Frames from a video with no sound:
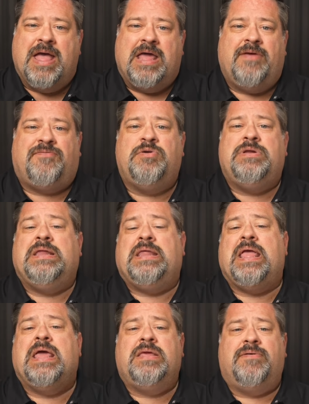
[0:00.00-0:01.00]
and if you need
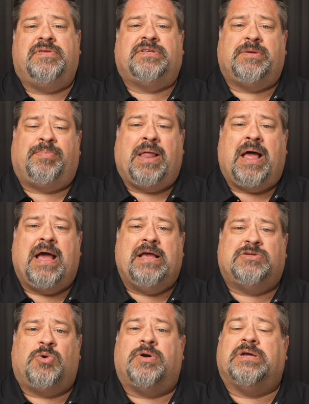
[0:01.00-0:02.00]
any of the
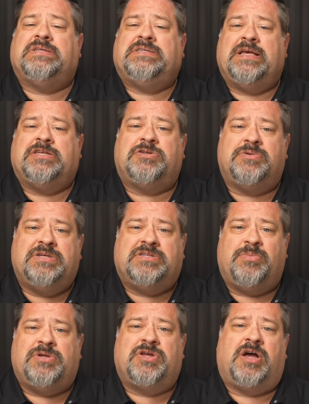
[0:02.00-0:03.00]
supplies or accessories
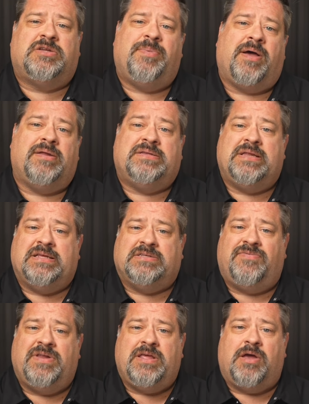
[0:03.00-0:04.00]
that we talked about in
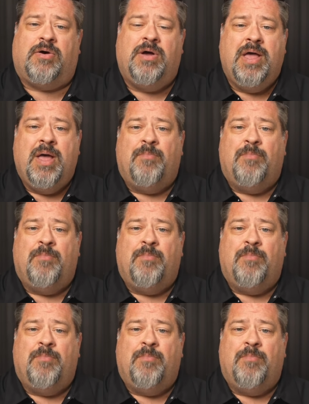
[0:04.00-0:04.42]
today's video,